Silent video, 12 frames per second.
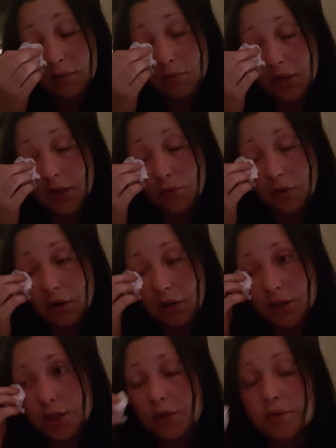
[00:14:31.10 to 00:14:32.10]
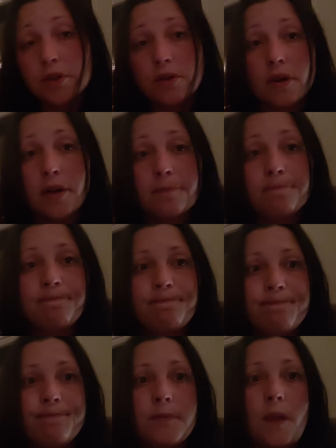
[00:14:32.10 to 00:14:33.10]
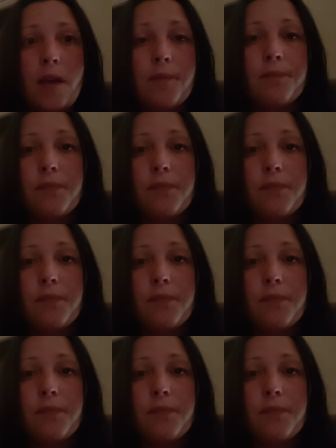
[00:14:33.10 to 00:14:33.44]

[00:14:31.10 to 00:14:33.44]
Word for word: but I wanted to let you know what's going on. Okay.